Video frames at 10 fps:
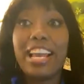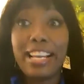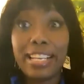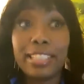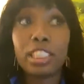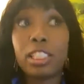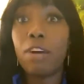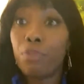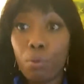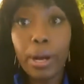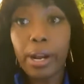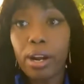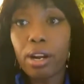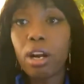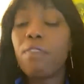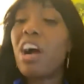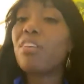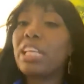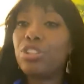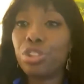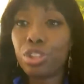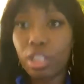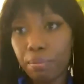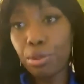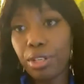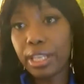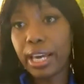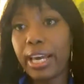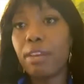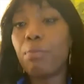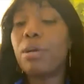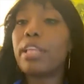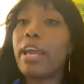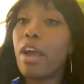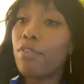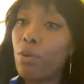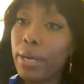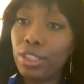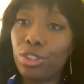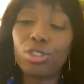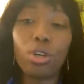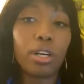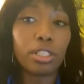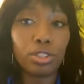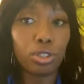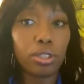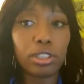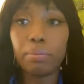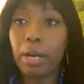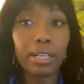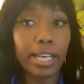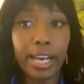is self-aware of how they should communicate when they have questions or concerns about